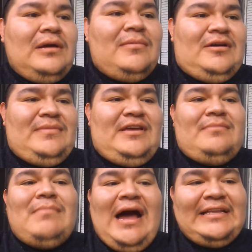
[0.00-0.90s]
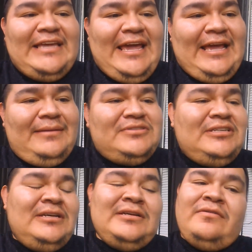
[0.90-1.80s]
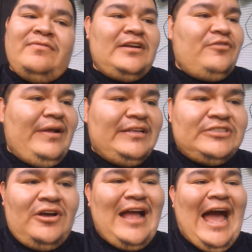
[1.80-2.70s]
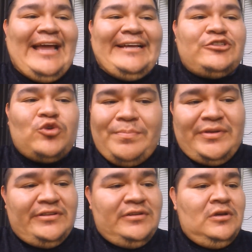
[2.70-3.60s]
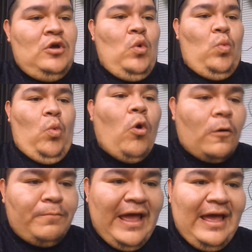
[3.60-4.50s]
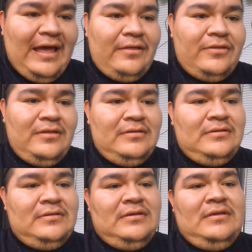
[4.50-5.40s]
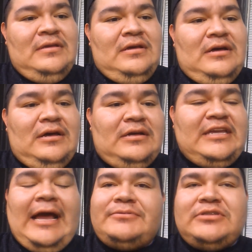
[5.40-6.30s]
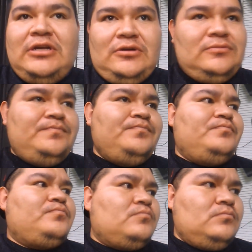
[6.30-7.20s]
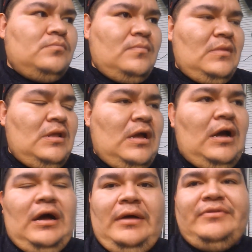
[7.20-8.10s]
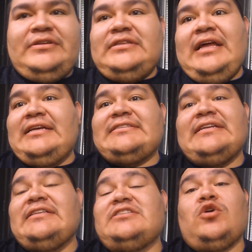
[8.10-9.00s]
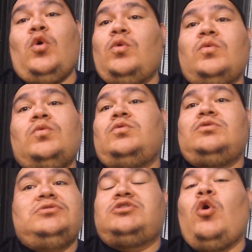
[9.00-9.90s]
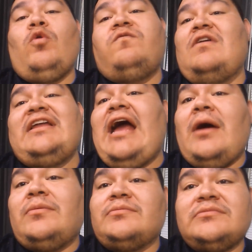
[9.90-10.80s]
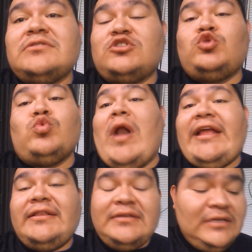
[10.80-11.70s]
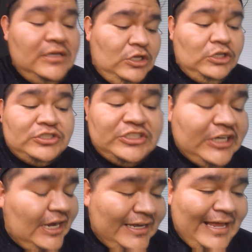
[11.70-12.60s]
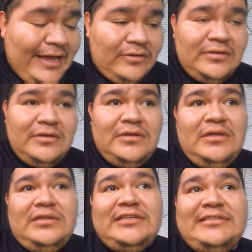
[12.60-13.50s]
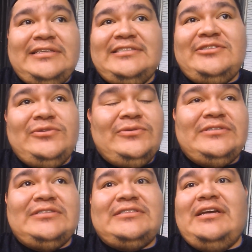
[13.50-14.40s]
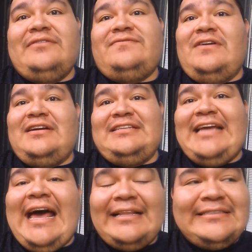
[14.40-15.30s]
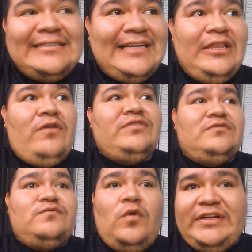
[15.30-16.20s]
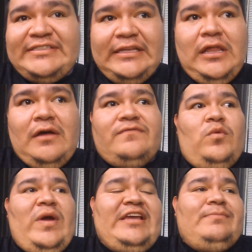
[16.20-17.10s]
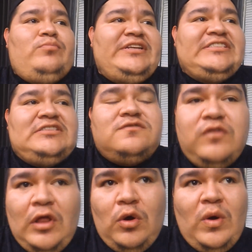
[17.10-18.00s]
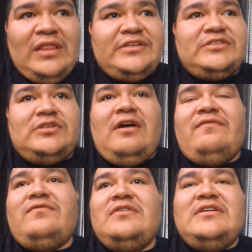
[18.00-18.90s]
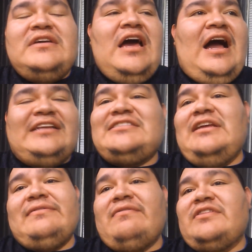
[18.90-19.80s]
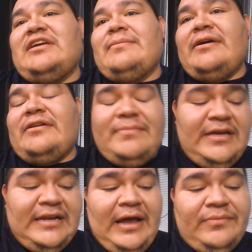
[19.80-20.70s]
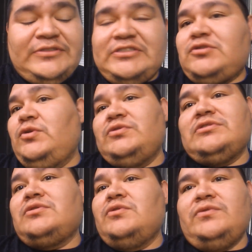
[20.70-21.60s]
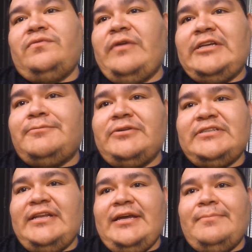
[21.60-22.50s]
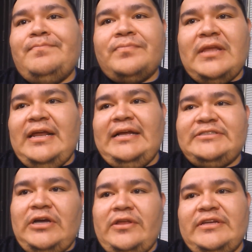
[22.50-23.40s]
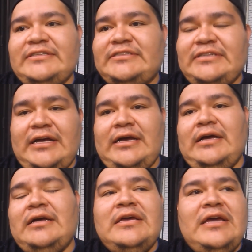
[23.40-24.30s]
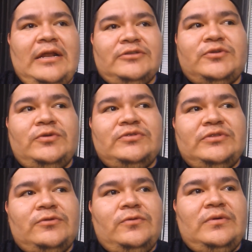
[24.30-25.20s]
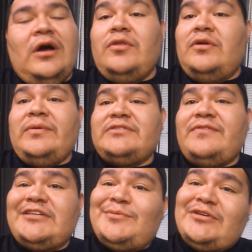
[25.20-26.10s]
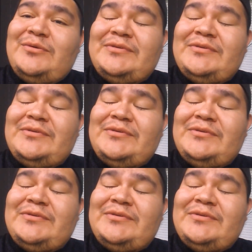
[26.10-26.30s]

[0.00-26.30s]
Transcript: Come on, man. Mind Games, fucking great song. I Ain't Trippin', Warpath, Capstone. Like I said, this whole fucking album is great. You should check it out. This dude is fucking talented. I love his voice. I love the way he brings his flow. I just love everything about it, man. I was just cruising through Facebook today, and I saw this. And I was cruising through. Oh no, that wasn't Facebook.